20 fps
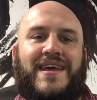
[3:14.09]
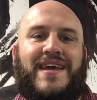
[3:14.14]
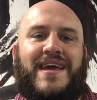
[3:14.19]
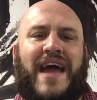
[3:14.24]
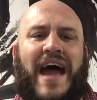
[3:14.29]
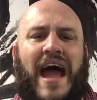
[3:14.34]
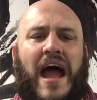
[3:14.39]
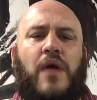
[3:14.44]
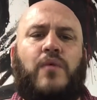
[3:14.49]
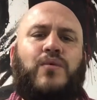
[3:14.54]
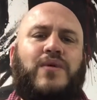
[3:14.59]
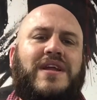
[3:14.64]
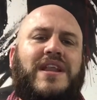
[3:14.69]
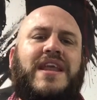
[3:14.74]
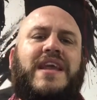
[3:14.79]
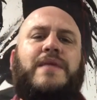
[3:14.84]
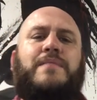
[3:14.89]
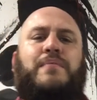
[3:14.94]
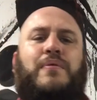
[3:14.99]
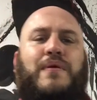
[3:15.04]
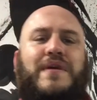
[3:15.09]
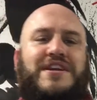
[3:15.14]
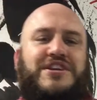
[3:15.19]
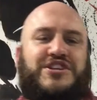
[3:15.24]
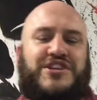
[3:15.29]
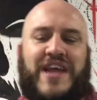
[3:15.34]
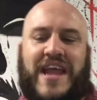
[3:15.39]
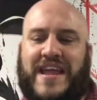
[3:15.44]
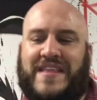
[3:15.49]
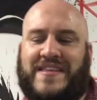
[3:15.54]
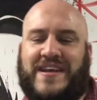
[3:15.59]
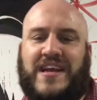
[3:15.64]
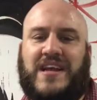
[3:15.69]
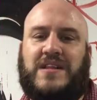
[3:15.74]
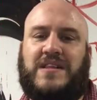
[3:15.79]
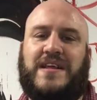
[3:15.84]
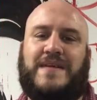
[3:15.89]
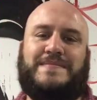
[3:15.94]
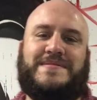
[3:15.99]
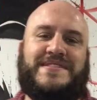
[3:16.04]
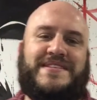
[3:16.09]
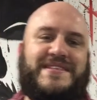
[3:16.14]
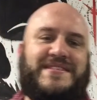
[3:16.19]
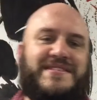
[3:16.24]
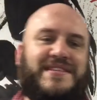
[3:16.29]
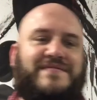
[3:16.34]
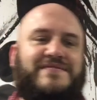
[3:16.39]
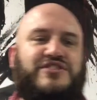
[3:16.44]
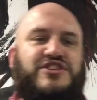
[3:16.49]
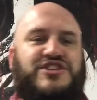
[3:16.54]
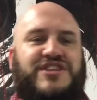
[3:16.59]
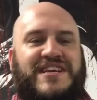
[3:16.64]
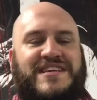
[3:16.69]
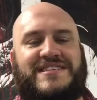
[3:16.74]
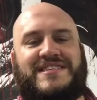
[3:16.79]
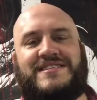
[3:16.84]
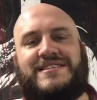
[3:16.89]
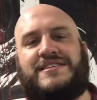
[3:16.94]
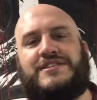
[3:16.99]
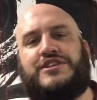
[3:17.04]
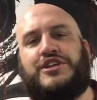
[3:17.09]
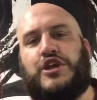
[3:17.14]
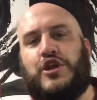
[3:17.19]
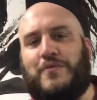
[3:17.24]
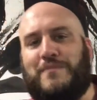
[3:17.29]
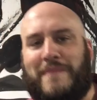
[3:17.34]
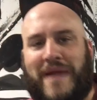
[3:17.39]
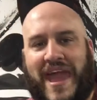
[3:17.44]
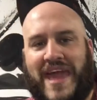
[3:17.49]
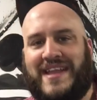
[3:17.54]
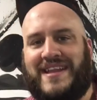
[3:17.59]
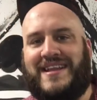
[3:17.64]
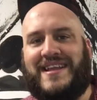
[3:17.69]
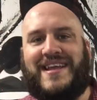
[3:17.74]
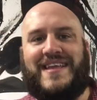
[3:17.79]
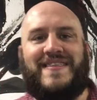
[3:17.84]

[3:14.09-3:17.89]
I really appreciate the glimpses of Jesus' humanity